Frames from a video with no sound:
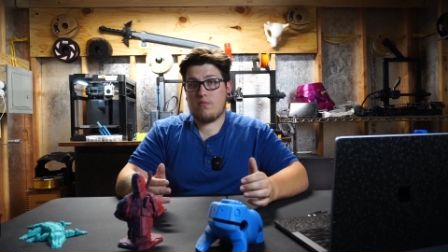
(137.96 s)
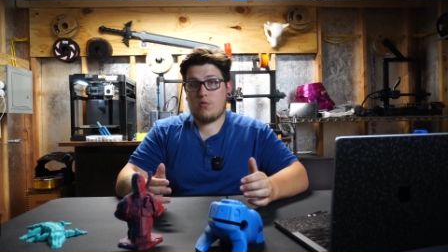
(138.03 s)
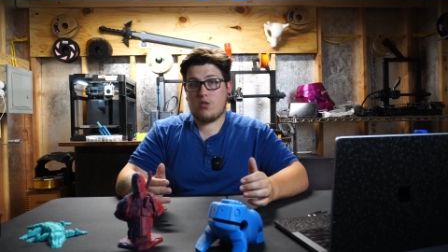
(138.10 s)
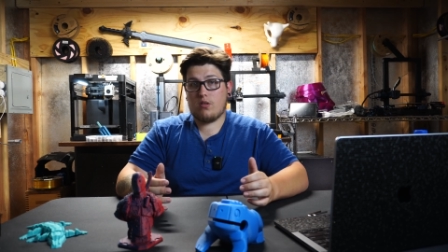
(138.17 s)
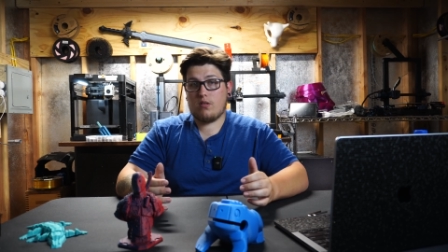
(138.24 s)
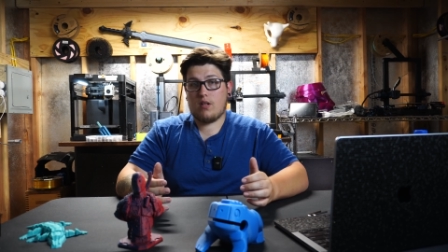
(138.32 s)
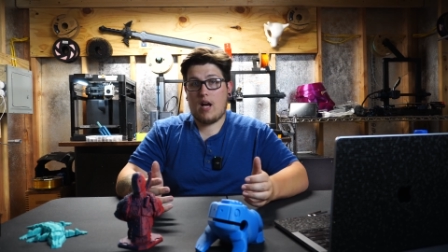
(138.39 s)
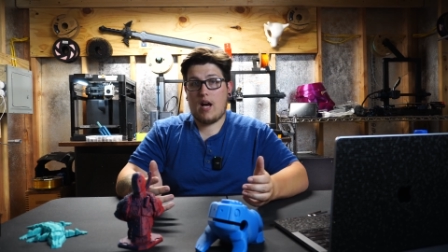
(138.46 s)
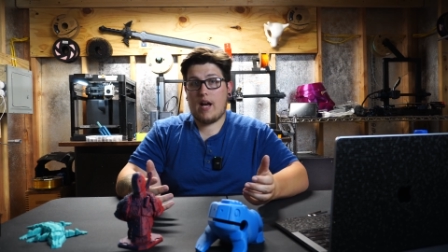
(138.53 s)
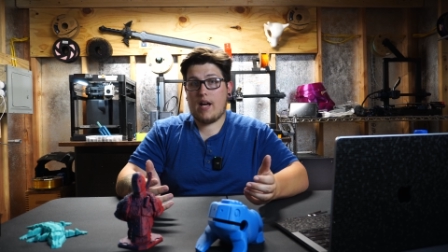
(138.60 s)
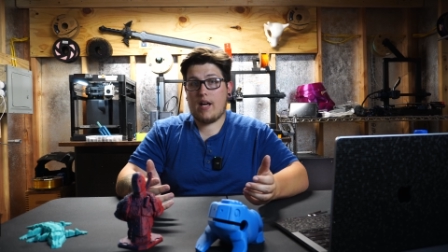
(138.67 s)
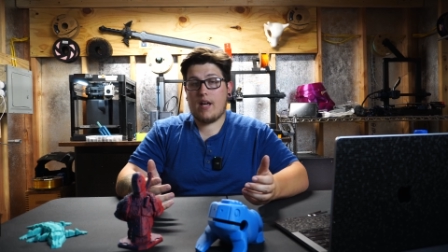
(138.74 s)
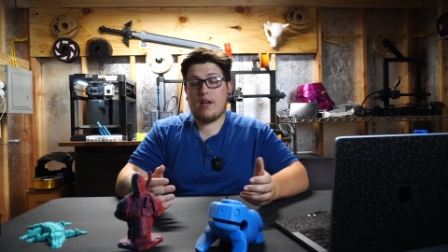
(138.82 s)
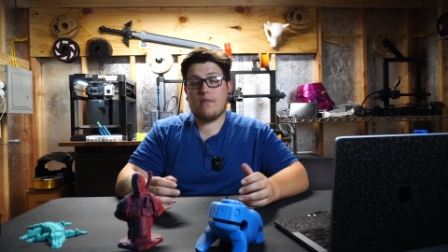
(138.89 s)

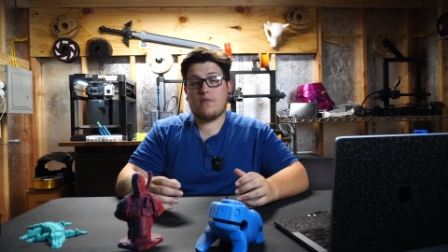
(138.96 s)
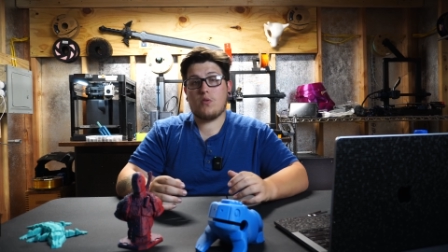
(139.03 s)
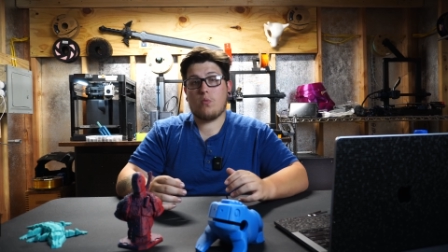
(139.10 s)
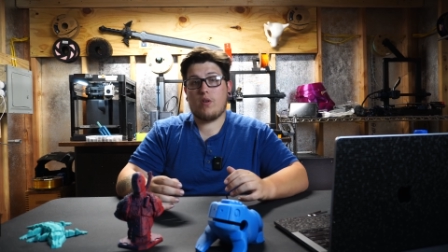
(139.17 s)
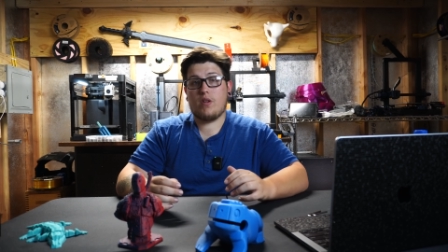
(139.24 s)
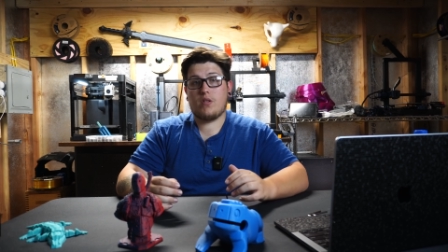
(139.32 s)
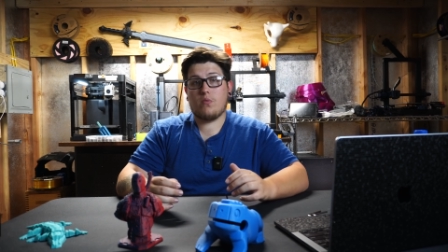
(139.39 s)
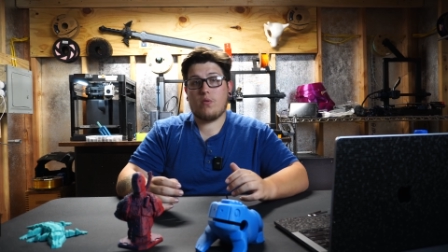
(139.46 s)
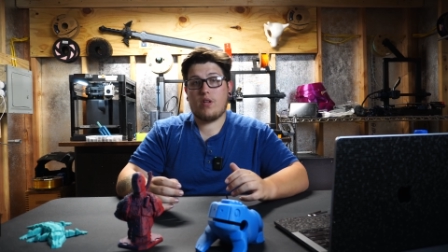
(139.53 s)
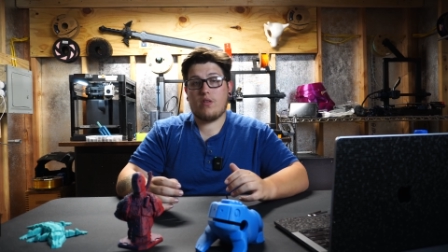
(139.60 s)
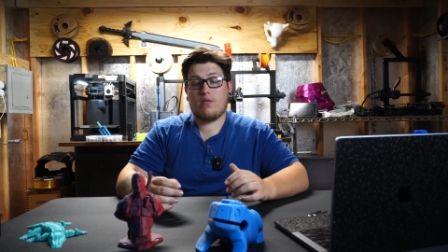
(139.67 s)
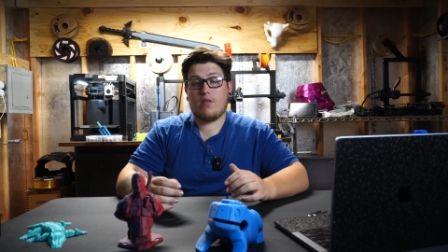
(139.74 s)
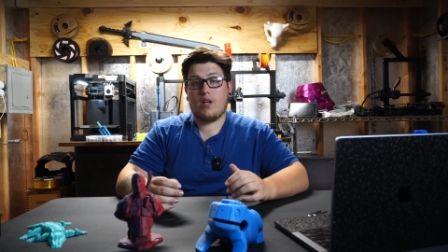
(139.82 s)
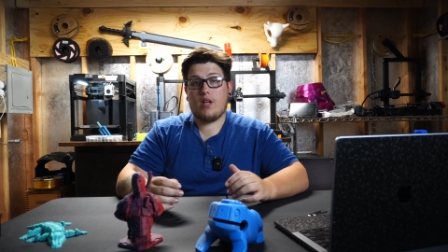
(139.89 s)
July of
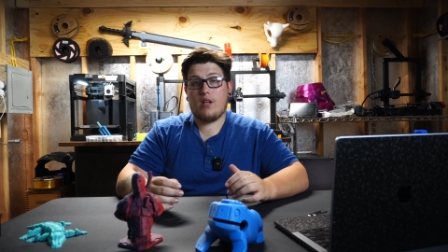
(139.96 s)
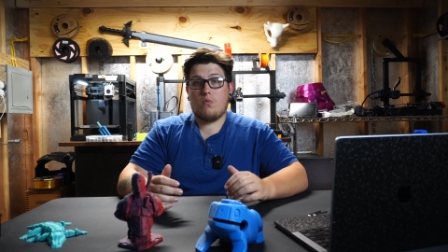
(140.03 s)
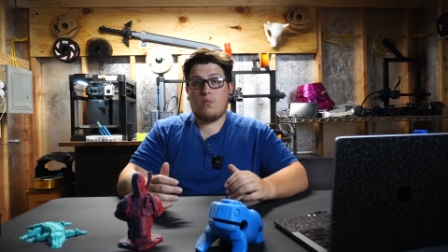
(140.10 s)
2023?